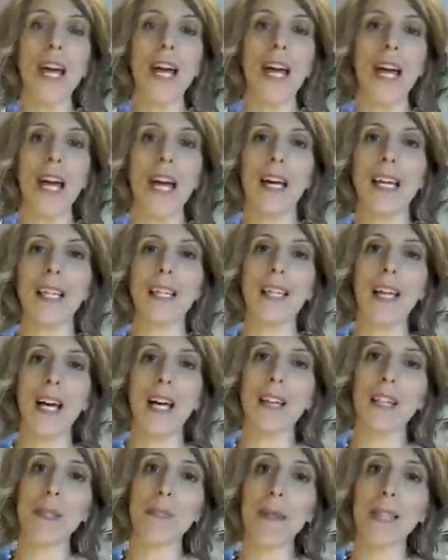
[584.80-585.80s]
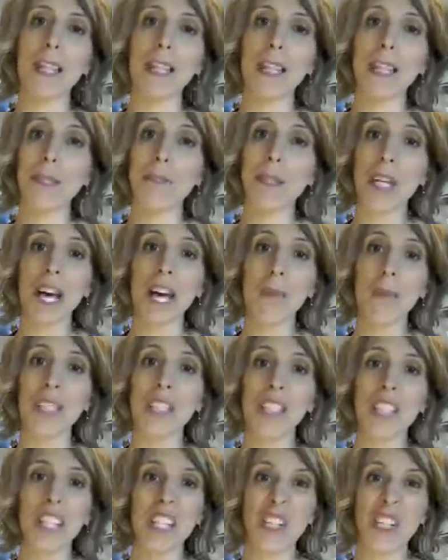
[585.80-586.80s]
and spending some time
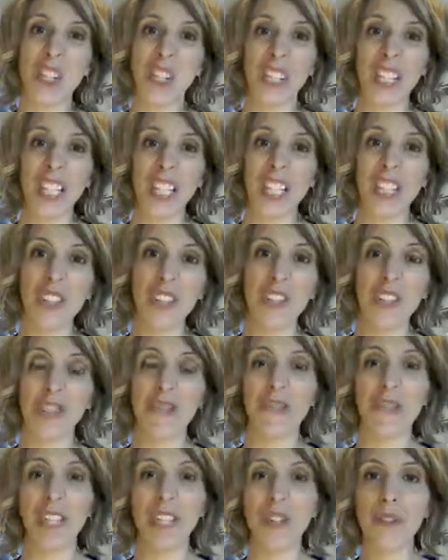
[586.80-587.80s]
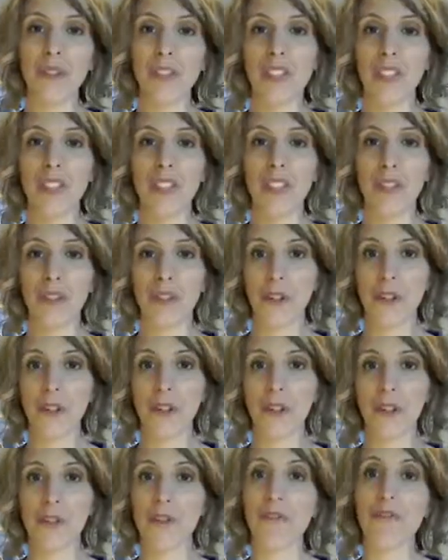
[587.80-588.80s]
in nature, getting your fingers in the dirt
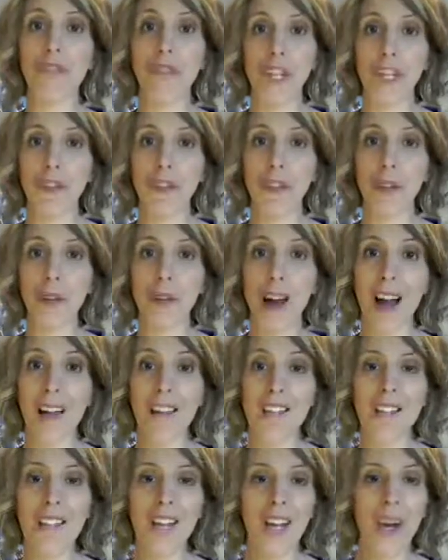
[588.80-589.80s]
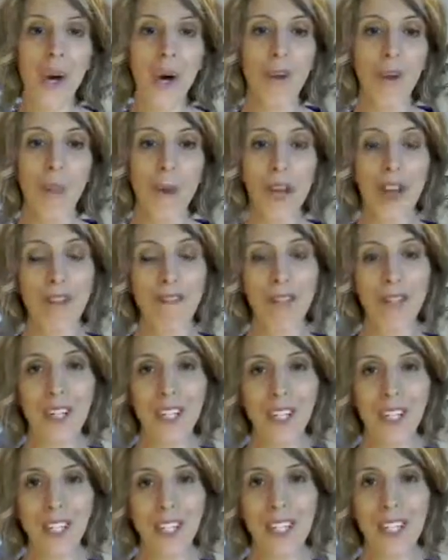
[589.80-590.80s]
or your feet on the grass. whatever
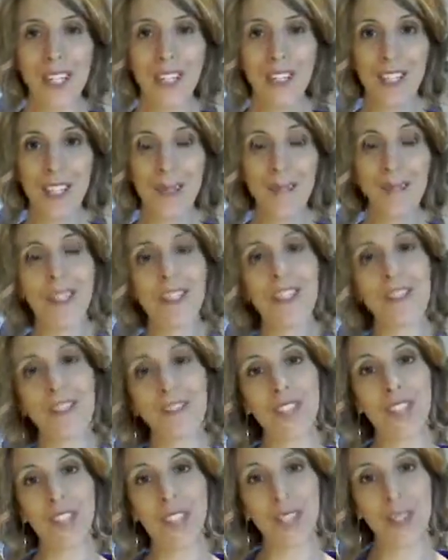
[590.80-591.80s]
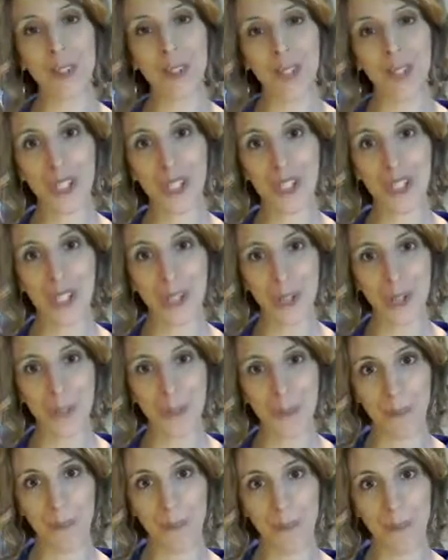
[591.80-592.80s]
it is that specifically nourishes
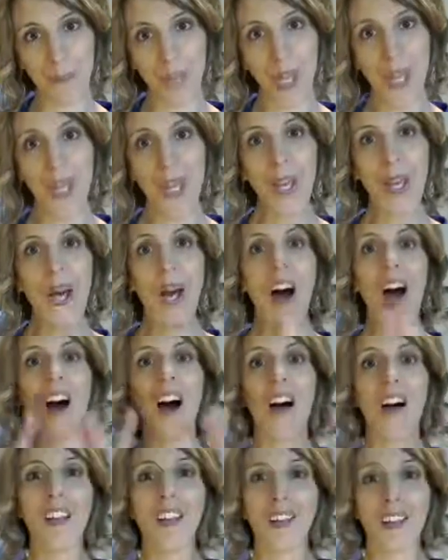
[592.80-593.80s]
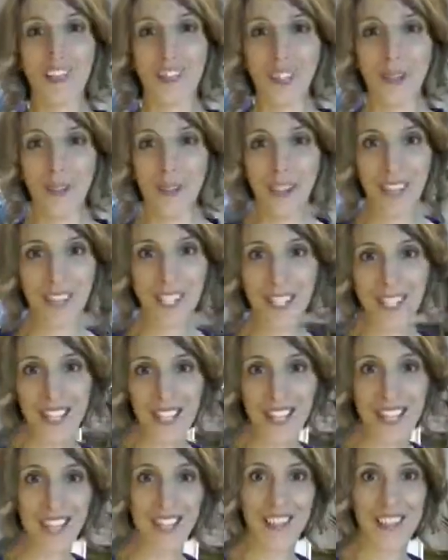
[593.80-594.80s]
you. So this is
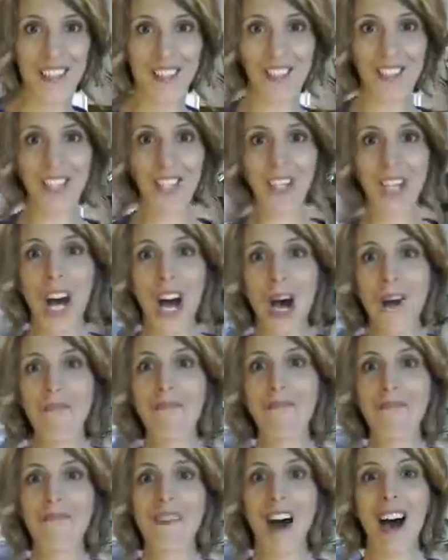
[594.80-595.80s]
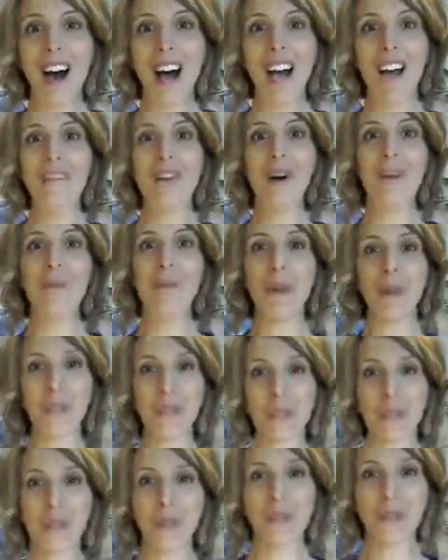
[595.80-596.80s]
it. These are the top 5
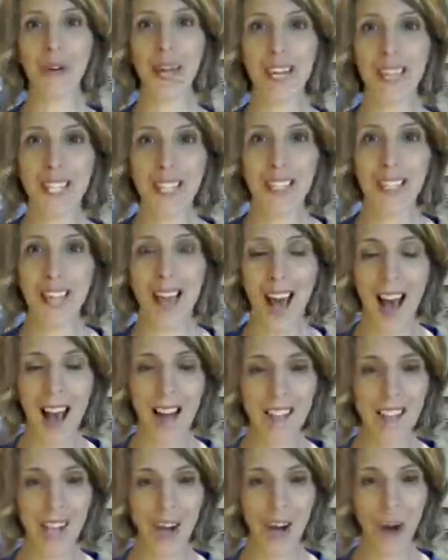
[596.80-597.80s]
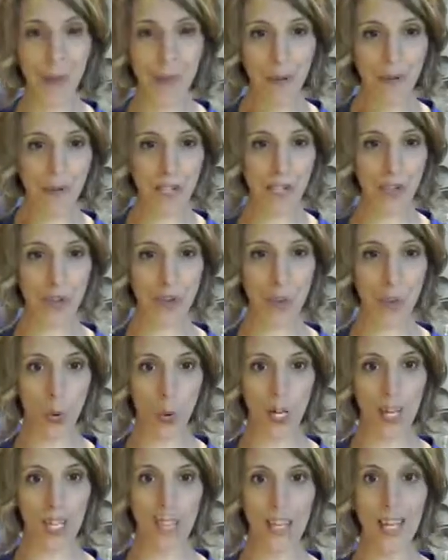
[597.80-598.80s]
emotional radiance hacks. I hope you've
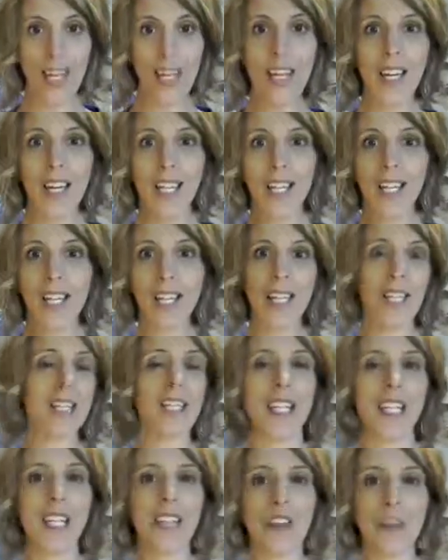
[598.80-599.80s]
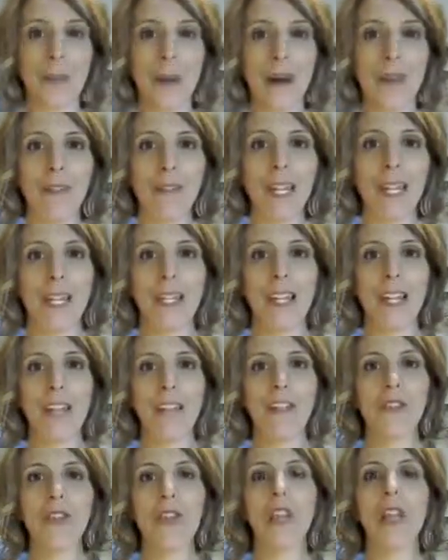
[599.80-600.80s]
enjoyed getting to hear about these,
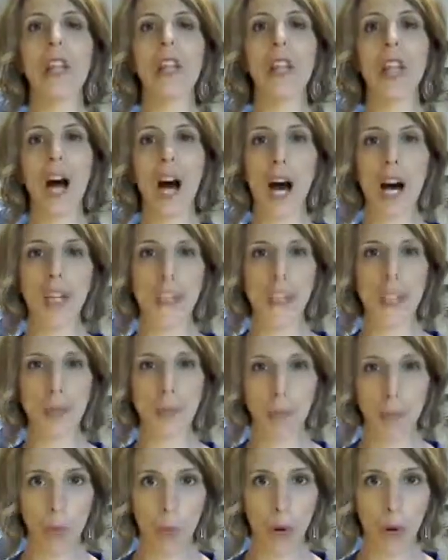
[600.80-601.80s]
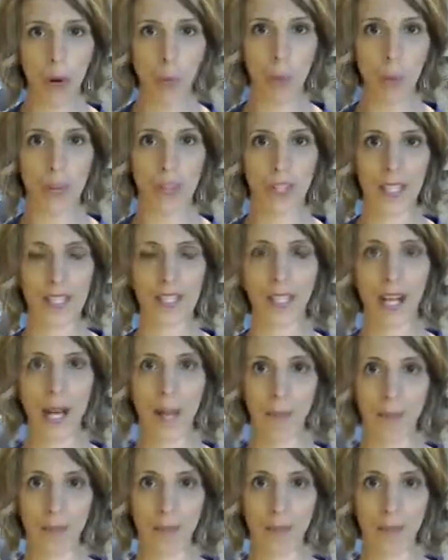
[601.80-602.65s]
and there's a lot more where this comes